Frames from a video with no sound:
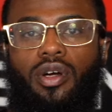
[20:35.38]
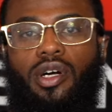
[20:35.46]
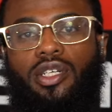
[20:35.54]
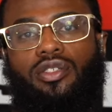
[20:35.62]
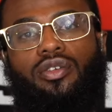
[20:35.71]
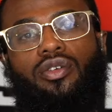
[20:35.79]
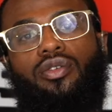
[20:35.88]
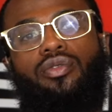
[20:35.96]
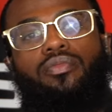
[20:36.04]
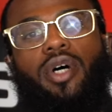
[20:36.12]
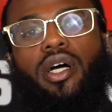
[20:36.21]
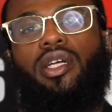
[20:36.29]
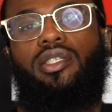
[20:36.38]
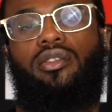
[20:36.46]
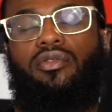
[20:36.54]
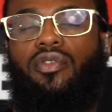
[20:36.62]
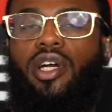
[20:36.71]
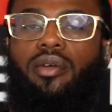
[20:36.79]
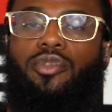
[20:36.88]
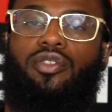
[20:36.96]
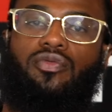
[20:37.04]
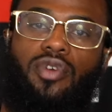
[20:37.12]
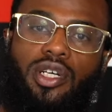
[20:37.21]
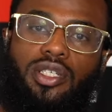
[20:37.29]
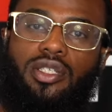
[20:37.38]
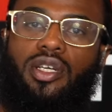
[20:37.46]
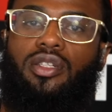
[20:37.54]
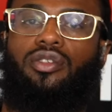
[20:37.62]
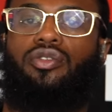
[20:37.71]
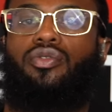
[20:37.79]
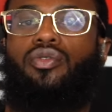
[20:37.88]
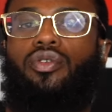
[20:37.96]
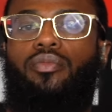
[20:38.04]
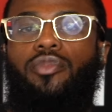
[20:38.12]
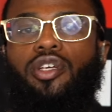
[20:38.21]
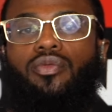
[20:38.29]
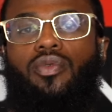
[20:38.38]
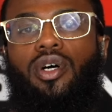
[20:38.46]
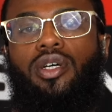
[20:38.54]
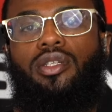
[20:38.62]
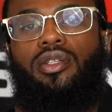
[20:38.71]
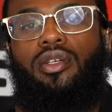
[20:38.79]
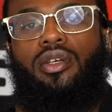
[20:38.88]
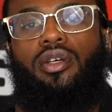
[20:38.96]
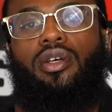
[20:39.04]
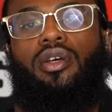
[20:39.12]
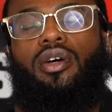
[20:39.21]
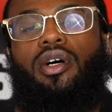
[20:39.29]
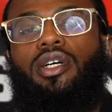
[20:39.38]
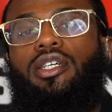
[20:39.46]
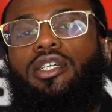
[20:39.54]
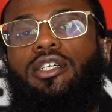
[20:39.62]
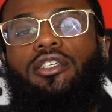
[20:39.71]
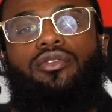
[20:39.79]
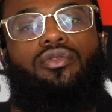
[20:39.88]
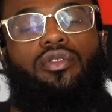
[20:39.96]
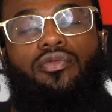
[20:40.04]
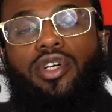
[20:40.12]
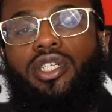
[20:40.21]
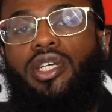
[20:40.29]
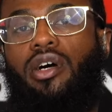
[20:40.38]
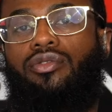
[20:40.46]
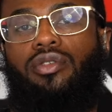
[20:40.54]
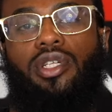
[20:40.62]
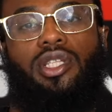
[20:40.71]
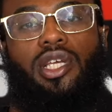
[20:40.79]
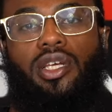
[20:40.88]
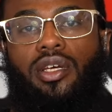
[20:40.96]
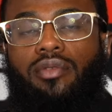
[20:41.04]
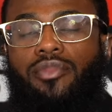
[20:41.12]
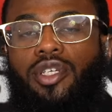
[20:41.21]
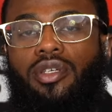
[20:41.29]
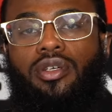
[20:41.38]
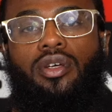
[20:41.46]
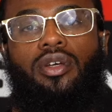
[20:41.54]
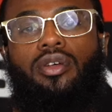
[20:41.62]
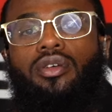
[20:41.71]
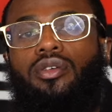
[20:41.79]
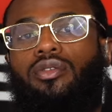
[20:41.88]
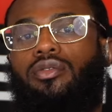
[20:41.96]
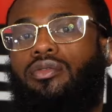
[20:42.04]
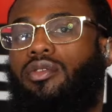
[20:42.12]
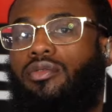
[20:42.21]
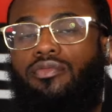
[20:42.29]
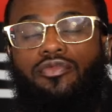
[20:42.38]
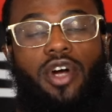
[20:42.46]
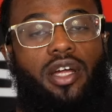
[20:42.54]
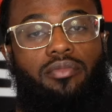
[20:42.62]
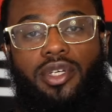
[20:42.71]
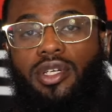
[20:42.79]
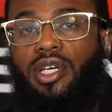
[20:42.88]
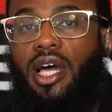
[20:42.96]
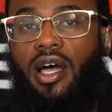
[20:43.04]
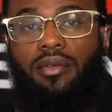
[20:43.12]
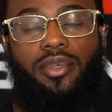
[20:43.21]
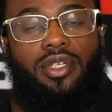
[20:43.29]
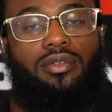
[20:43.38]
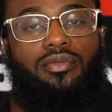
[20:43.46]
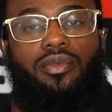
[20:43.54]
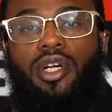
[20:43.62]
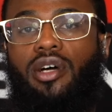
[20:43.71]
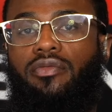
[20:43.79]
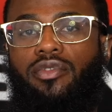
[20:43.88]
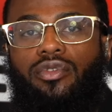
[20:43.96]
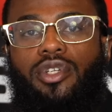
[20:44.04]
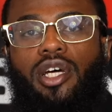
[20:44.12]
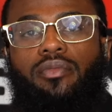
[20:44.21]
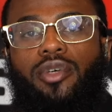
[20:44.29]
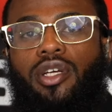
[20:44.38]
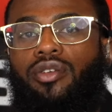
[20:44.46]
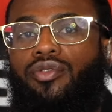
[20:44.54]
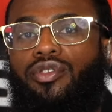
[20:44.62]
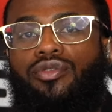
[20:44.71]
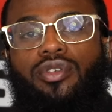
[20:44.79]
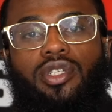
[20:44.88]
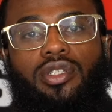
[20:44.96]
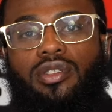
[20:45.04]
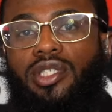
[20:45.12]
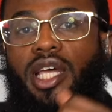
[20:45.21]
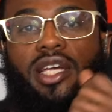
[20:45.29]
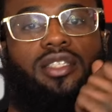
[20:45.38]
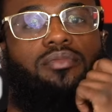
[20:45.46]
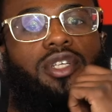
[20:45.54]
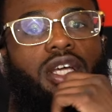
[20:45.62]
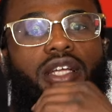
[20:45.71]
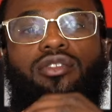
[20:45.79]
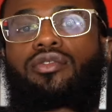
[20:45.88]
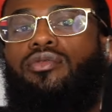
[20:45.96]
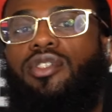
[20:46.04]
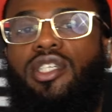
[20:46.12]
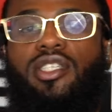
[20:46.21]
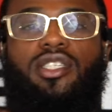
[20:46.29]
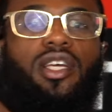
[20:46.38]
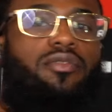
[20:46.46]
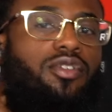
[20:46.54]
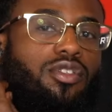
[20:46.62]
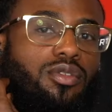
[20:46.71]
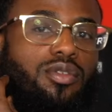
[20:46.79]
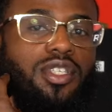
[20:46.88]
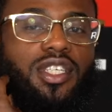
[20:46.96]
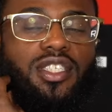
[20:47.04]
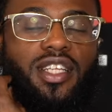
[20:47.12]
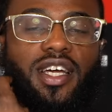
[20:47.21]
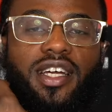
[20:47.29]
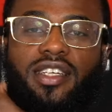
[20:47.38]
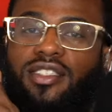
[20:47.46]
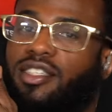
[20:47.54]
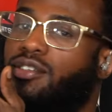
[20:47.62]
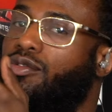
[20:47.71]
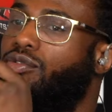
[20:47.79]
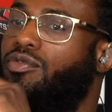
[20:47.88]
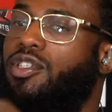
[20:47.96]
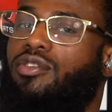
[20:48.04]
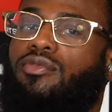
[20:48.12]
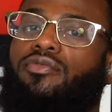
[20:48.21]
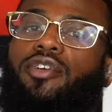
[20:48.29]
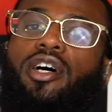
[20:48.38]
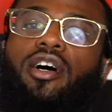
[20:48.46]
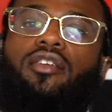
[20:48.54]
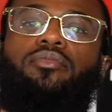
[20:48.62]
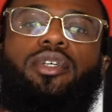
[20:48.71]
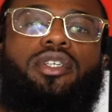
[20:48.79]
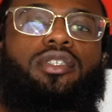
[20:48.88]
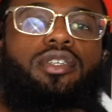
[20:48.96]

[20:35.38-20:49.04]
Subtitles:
right, so my Instagram is Russ_B1. You can reach out, you can DM me, you can write me, comment, whatever, you know what I mean? Or you can text me at 267-269-0325, man.